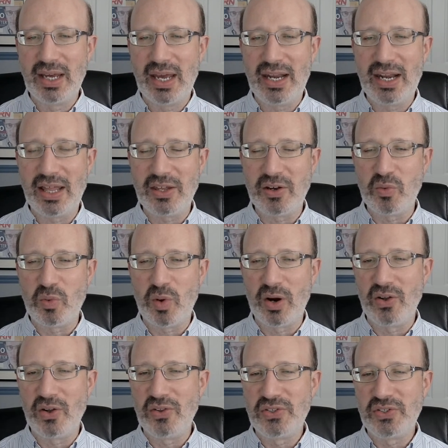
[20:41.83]
In other
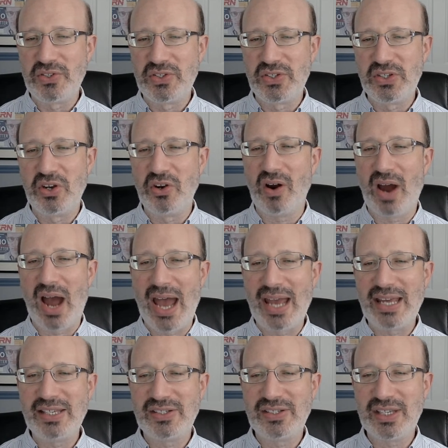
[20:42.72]
words, your
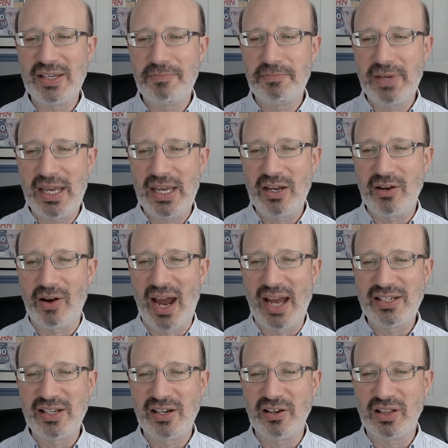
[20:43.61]
ICP, your
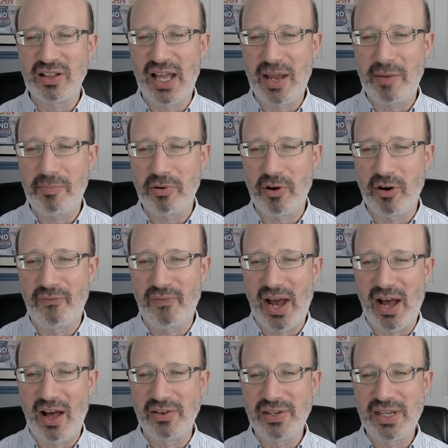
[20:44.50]
ideal client
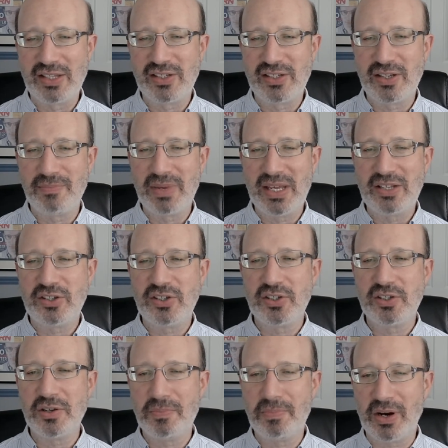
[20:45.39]
profile, needs to be
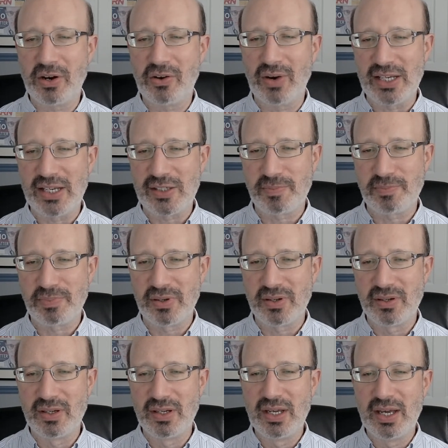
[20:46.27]
super crisp
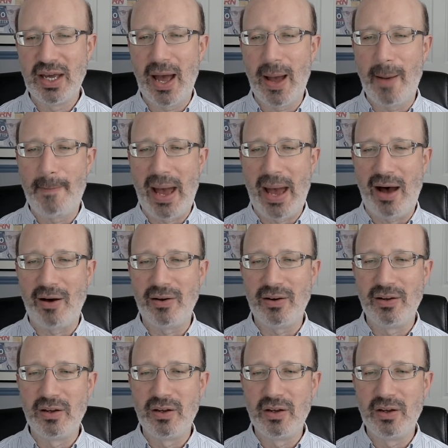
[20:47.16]
about